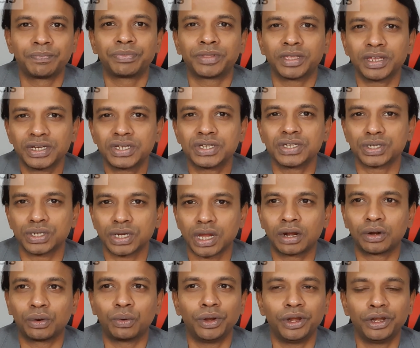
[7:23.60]
it is
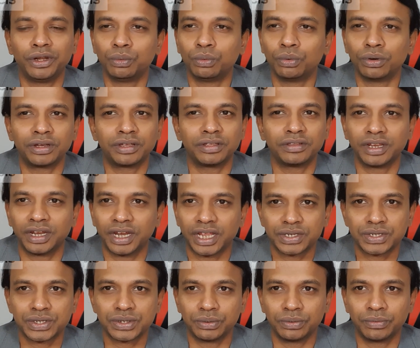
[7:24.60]
not going to work in the
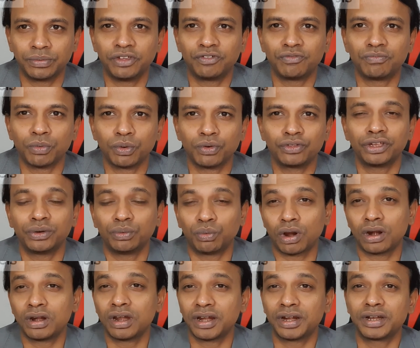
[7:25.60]
next two. If more than
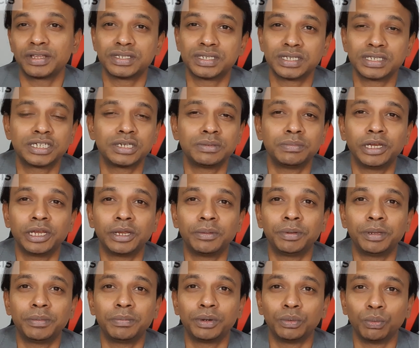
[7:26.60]
160 million
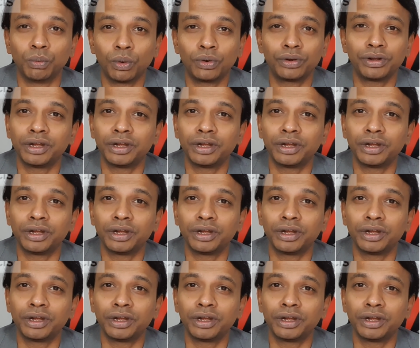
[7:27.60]
people vote in